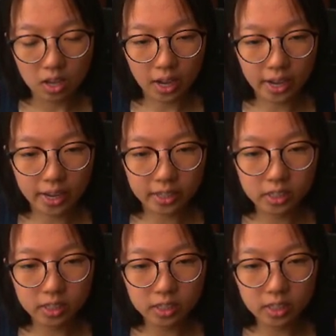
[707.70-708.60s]
I
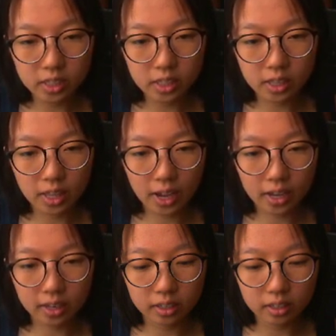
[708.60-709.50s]
see
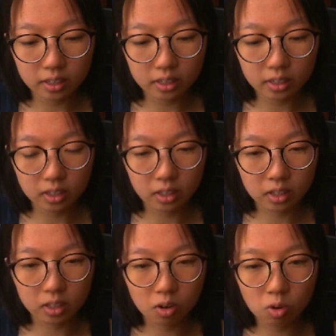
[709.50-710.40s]
that the
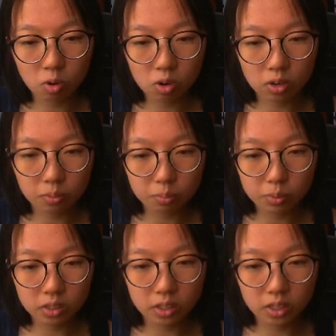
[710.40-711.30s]

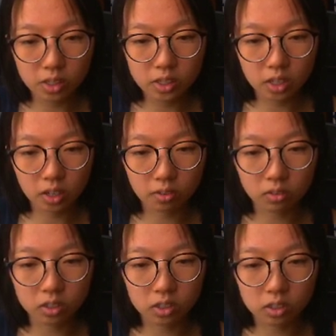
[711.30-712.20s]
corpse is a
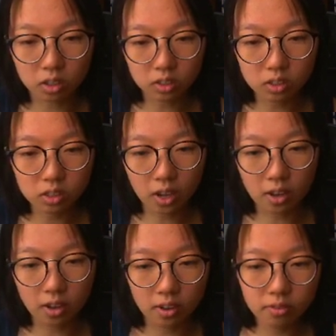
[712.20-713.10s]
result
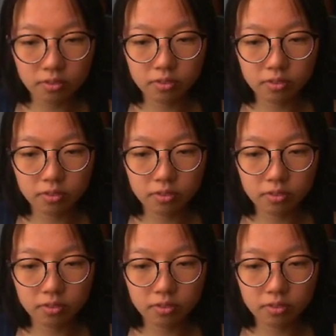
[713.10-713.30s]
of...